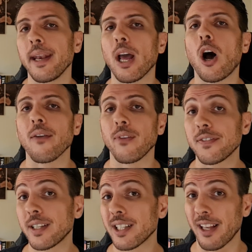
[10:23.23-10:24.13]
Now, I've
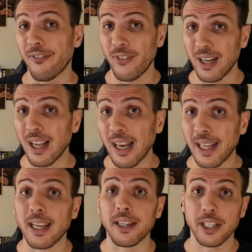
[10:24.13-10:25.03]
left an affiliate
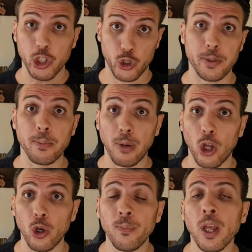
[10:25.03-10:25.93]
link in the description
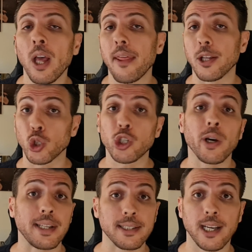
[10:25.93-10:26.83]
below. There's
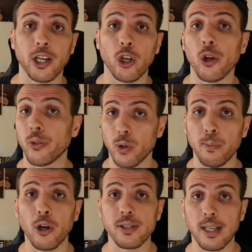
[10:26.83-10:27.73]
also a discount code, the
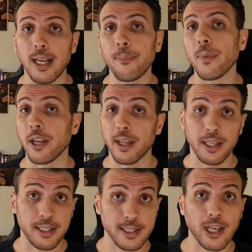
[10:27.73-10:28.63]
remote seller. You can get
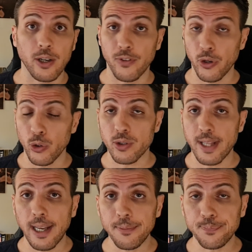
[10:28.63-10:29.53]
a discount if you use
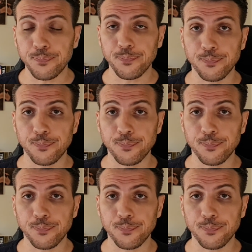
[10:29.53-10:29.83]
that.